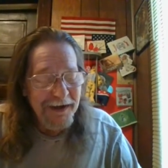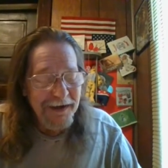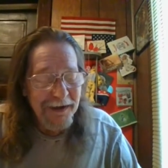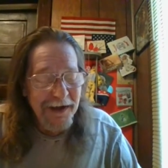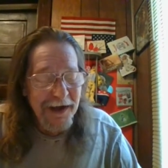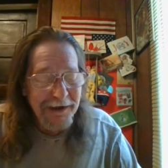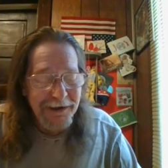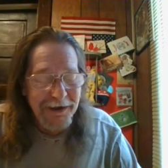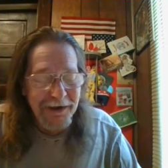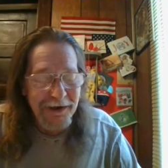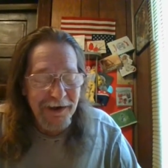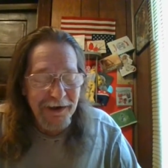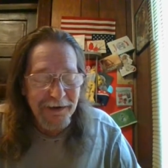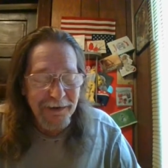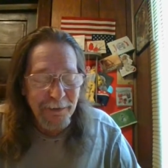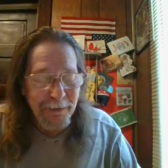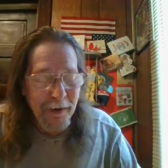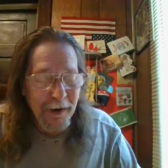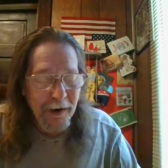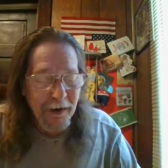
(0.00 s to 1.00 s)
Clutching
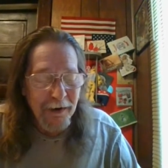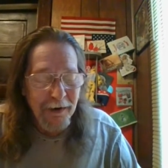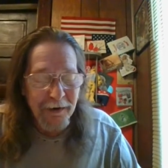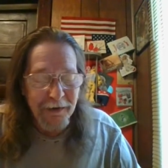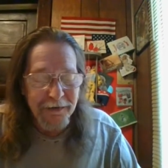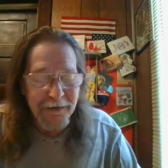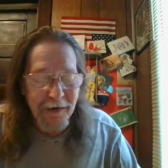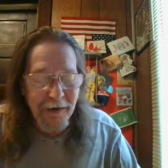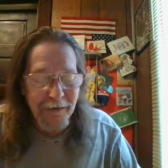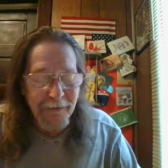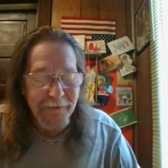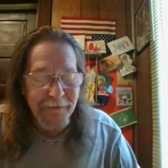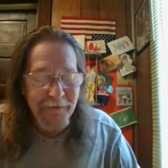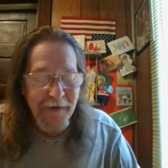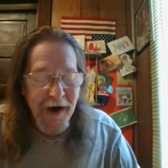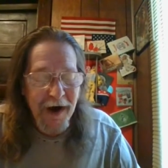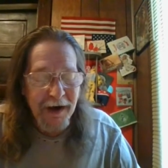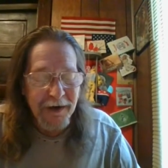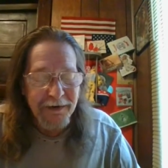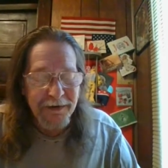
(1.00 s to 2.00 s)
his pearls on
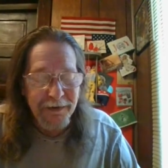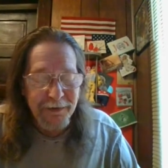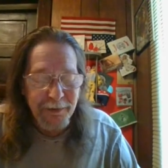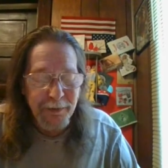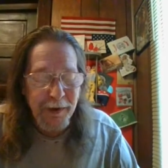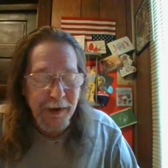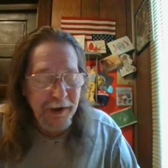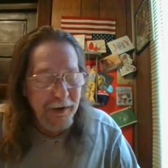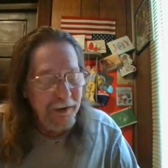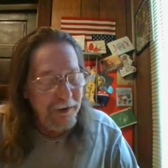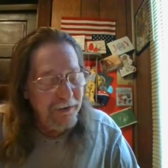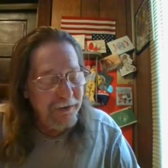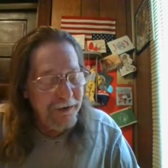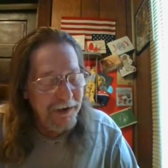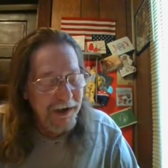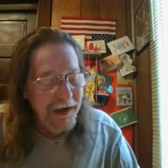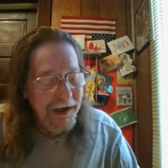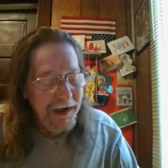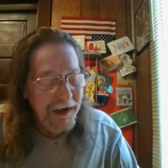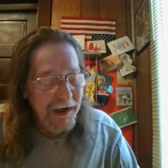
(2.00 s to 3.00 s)
Fox spews
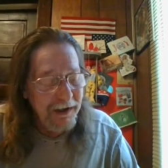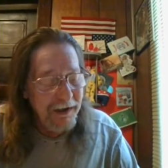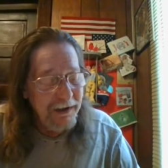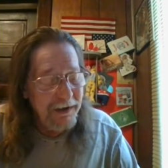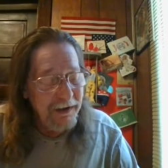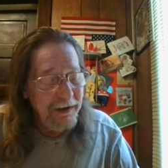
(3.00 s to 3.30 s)
again.